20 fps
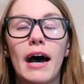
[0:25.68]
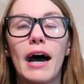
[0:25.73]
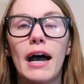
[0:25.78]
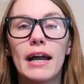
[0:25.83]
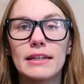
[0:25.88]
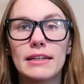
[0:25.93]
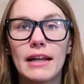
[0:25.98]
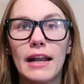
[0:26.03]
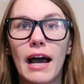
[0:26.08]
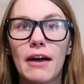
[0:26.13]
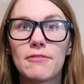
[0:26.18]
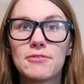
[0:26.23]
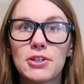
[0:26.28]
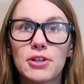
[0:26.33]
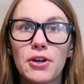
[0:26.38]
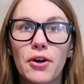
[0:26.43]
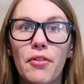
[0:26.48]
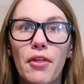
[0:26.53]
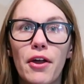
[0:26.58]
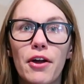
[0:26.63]
I did have to
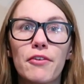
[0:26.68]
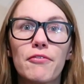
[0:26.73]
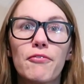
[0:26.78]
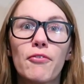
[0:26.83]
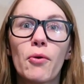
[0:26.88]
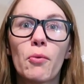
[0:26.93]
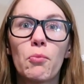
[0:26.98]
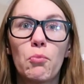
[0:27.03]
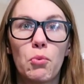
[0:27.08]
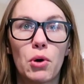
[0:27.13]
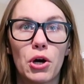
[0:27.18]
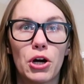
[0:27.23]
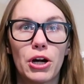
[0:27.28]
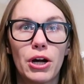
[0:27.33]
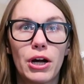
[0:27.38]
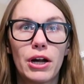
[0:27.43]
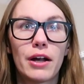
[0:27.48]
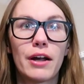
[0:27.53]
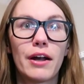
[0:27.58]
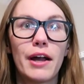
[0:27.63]
go there for
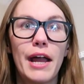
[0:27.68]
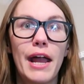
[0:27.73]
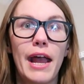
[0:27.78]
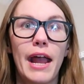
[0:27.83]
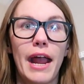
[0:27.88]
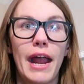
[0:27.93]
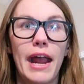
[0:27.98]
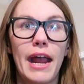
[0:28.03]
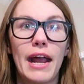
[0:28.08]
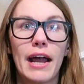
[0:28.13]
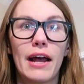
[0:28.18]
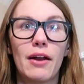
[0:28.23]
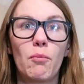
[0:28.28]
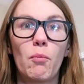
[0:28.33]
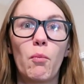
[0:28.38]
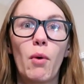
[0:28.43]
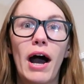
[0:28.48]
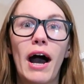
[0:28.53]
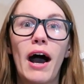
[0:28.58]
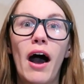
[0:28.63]
work,
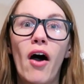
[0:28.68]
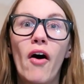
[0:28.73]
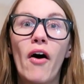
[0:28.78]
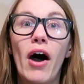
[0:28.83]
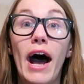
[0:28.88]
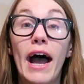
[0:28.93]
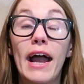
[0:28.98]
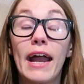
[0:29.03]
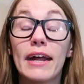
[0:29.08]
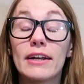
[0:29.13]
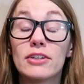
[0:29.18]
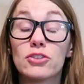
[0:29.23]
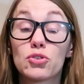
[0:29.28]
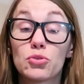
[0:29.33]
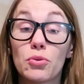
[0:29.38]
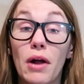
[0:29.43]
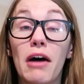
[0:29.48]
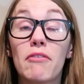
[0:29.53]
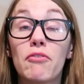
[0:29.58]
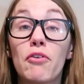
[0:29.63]
and while I
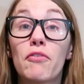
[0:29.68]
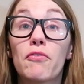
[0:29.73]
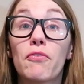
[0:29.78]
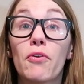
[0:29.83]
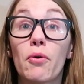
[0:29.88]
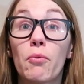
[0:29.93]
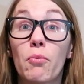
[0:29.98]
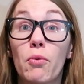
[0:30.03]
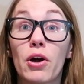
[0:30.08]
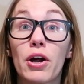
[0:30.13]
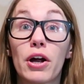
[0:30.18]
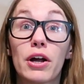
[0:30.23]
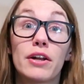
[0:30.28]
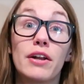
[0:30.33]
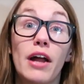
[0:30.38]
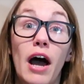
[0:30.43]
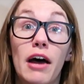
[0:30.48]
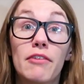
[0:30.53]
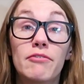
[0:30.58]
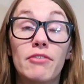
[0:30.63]
travel for work
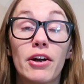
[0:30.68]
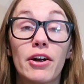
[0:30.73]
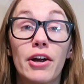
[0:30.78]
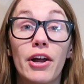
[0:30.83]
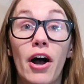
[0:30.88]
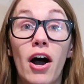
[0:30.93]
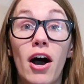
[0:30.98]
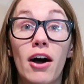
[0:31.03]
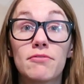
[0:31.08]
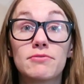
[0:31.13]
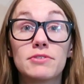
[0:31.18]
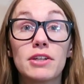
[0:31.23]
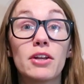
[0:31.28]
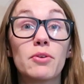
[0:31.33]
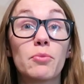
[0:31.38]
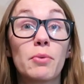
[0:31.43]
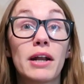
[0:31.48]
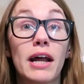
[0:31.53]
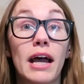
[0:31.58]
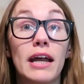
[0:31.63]
not very
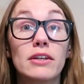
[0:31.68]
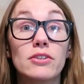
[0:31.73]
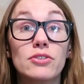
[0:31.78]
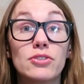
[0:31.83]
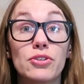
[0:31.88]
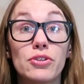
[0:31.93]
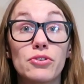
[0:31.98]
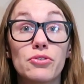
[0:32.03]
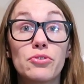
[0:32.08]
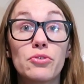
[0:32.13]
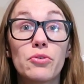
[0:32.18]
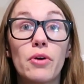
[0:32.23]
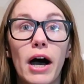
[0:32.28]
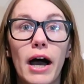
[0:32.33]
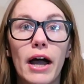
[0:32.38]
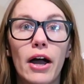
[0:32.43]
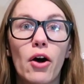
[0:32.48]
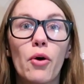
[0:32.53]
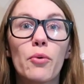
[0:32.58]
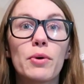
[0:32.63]
often, when I do,
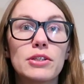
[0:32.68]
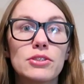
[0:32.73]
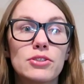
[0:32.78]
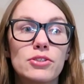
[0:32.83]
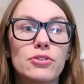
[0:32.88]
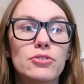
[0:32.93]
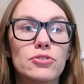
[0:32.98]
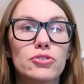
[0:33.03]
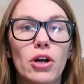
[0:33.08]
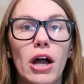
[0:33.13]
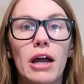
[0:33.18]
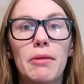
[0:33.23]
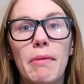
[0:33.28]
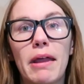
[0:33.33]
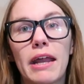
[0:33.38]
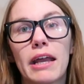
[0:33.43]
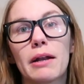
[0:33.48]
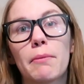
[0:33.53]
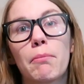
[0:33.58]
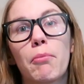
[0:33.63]
I always do try and
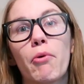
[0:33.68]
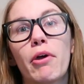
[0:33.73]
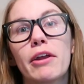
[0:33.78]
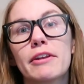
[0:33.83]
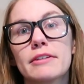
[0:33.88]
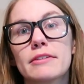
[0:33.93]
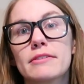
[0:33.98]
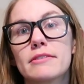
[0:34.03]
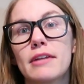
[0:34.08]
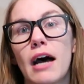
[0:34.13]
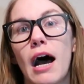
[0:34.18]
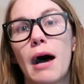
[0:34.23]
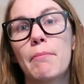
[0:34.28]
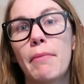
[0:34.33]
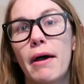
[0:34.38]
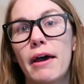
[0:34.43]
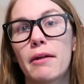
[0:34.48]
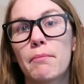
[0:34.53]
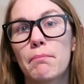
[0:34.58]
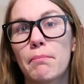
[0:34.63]
make it a point to
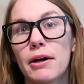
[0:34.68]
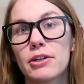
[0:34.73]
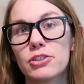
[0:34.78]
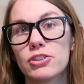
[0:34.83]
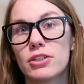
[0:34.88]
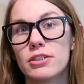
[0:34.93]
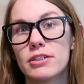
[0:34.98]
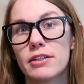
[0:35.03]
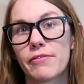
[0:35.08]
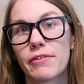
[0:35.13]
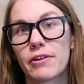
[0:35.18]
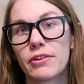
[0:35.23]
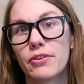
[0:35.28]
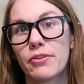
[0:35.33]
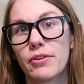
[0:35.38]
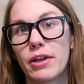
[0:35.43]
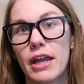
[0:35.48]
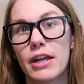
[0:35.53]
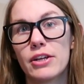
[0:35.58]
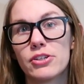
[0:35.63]
stop at a bunch of different
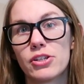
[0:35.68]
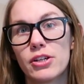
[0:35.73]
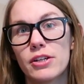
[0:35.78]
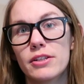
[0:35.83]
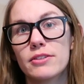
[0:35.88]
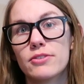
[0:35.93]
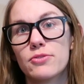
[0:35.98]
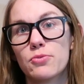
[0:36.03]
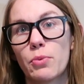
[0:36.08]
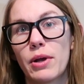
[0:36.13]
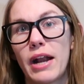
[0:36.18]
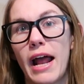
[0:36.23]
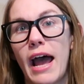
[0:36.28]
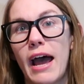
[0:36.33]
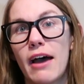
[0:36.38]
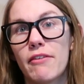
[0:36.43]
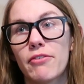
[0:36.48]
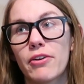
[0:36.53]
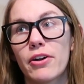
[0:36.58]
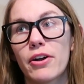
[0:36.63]
locations
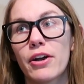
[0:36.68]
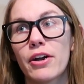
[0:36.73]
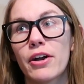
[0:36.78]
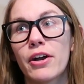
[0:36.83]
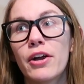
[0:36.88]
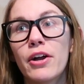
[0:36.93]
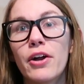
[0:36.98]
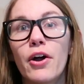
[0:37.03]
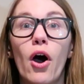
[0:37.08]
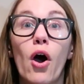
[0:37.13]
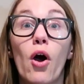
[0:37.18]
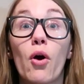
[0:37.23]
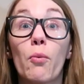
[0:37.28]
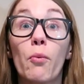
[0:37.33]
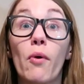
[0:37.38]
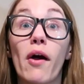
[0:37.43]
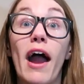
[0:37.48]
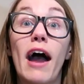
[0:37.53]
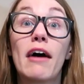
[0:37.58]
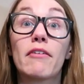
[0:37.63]
whenever or
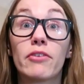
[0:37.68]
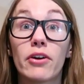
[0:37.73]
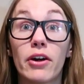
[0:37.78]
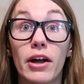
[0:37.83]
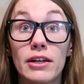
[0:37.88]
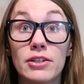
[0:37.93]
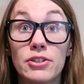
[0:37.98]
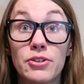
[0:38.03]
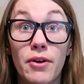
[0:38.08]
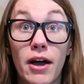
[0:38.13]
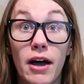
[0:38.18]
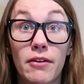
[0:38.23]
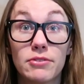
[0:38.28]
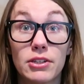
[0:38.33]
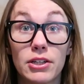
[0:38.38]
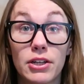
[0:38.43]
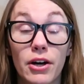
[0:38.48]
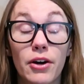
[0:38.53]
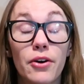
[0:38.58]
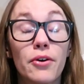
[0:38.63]
wherever I do have
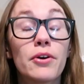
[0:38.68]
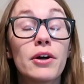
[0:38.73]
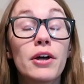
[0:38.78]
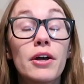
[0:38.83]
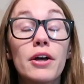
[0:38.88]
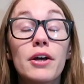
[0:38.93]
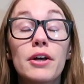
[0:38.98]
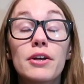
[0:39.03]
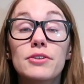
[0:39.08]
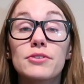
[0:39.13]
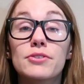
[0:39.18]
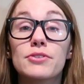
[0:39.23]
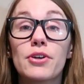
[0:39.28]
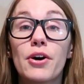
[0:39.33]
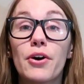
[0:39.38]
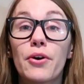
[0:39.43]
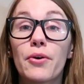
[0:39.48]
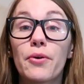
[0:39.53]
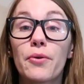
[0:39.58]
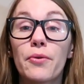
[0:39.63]
to go.
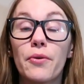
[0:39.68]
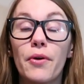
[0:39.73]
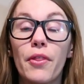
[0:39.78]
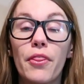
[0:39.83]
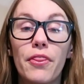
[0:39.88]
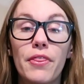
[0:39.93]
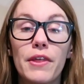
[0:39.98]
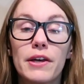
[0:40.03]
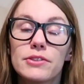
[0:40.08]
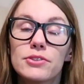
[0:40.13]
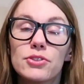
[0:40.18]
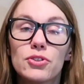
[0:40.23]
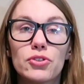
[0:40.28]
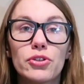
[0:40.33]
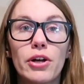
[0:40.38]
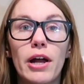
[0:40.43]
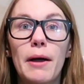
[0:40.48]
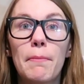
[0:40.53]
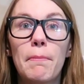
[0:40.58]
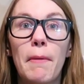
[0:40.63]
So this
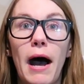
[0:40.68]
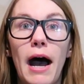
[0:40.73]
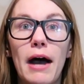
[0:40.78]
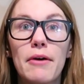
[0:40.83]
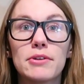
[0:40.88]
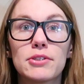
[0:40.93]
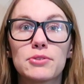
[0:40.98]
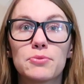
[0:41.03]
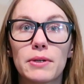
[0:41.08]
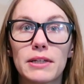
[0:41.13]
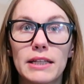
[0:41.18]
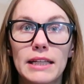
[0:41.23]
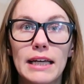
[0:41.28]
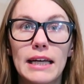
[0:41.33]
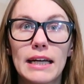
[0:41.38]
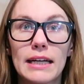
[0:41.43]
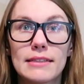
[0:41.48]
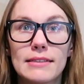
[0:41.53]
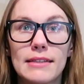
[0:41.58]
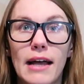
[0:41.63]
trip, I was
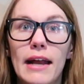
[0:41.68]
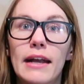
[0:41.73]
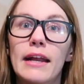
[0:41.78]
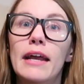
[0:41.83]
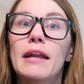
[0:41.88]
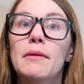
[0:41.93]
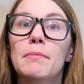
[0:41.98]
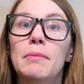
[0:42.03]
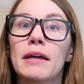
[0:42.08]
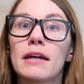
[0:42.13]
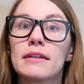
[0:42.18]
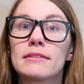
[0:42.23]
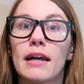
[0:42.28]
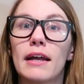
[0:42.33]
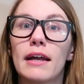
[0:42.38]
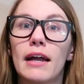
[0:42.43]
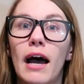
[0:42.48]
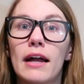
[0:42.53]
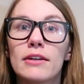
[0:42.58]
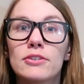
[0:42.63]
really excited because
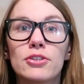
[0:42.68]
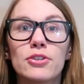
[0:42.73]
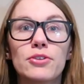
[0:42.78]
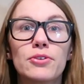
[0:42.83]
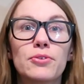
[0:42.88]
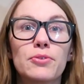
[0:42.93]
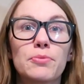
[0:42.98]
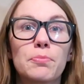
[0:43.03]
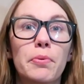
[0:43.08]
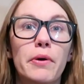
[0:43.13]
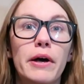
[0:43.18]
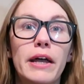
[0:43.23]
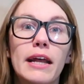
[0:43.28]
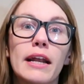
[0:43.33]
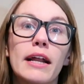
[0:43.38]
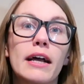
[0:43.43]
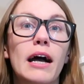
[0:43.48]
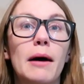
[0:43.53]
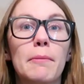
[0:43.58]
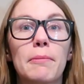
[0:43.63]
I got to play
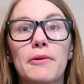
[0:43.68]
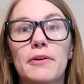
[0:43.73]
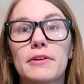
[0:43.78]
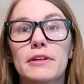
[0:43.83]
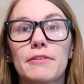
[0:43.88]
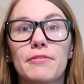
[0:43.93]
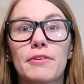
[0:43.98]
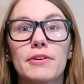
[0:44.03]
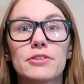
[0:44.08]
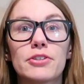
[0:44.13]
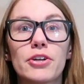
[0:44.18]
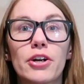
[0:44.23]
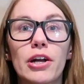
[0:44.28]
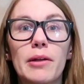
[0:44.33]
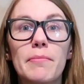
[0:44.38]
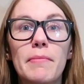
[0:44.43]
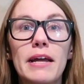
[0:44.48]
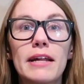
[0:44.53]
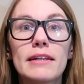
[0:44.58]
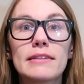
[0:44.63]
in a couple of different
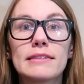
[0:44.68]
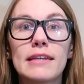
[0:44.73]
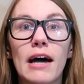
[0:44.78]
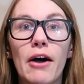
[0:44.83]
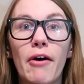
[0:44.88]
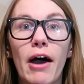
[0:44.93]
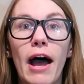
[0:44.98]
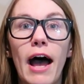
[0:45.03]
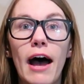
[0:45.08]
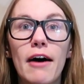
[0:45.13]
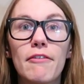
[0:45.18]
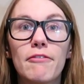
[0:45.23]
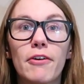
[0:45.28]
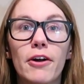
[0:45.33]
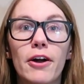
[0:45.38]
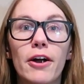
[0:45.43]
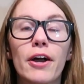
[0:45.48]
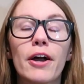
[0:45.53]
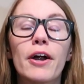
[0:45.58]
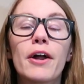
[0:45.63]
tournaments.
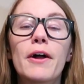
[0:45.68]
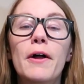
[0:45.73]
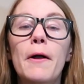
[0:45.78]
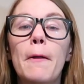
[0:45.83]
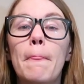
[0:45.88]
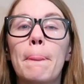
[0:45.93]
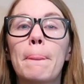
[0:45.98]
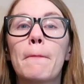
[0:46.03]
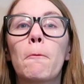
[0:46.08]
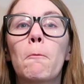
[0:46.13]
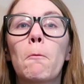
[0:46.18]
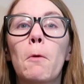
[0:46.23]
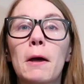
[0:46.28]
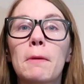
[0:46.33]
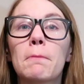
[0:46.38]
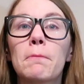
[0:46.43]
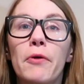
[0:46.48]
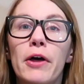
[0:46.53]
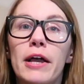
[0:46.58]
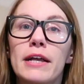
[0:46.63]
However, the
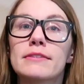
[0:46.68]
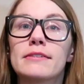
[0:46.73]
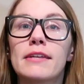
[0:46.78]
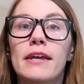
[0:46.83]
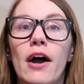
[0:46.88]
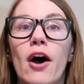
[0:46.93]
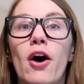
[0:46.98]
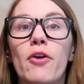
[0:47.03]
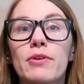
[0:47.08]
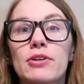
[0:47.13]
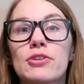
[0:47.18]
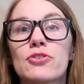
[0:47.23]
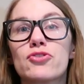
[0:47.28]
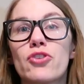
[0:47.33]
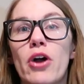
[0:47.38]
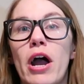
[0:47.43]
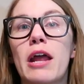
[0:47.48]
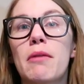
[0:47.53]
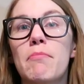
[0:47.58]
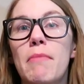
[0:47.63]
one place they always
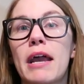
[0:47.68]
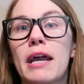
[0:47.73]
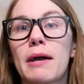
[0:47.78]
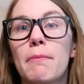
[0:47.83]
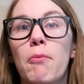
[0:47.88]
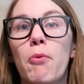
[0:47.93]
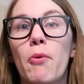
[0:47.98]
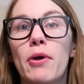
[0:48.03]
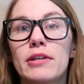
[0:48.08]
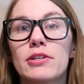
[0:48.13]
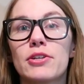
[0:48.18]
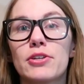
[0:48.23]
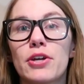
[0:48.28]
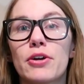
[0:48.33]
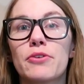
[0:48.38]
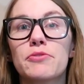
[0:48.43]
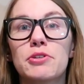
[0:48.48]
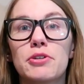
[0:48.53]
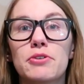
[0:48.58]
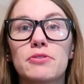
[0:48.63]
try and make a point to
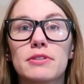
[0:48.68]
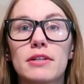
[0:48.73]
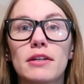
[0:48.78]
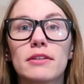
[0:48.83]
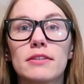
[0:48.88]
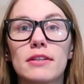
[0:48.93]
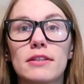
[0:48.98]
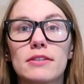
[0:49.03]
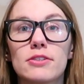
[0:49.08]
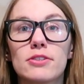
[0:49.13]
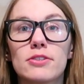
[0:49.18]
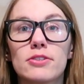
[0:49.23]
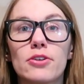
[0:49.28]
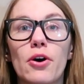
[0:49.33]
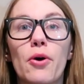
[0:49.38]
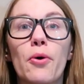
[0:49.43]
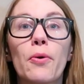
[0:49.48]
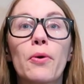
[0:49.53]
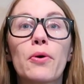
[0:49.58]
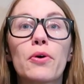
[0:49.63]
go to, since it's
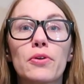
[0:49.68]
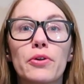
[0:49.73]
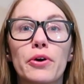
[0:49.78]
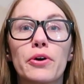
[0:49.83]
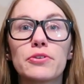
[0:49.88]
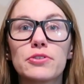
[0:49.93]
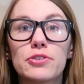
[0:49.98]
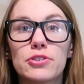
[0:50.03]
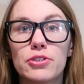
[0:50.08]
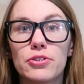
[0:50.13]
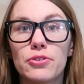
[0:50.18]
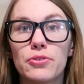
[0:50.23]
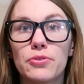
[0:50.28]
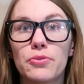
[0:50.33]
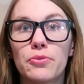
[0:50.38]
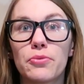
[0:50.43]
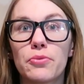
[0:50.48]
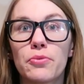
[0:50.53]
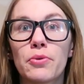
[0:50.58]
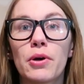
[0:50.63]
so close
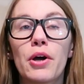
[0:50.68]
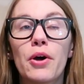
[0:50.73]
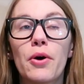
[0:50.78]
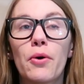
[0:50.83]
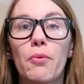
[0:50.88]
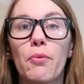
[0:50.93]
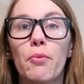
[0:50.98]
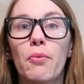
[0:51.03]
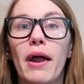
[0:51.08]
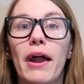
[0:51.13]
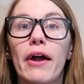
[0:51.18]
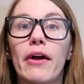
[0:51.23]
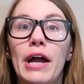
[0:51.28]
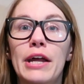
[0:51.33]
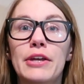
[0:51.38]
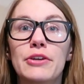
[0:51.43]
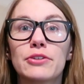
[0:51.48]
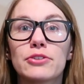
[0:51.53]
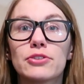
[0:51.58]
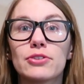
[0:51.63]
to where I
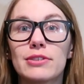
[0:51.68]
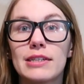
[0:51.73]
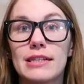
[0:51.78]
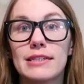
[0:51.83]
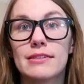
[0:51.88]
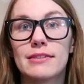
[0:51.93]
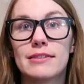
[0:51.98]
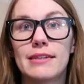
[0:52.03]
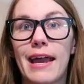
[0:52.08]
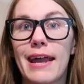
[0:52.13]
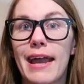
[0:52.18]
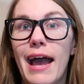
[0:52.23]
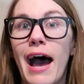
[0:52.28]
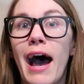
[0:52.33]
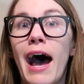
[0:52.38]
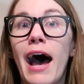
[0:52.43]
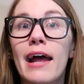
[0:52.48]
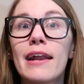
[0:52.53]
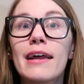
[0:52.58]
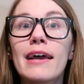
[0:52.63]
usually stay
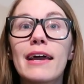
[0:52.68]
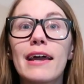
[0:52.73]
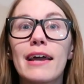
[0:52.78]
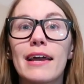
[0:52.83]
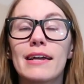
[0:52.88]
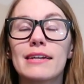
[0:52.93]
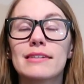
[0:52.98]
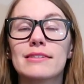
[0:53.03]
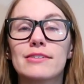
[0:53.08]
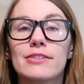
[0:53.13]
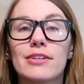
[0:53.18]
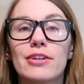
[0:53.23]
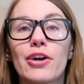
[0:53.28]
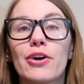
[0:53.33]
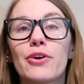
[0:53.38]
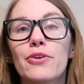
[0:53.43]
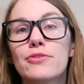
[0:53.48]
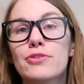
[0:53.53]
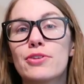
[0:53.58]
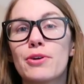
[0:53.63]
at, is to
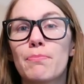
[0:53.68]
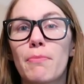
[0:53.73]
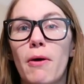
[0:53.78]
go to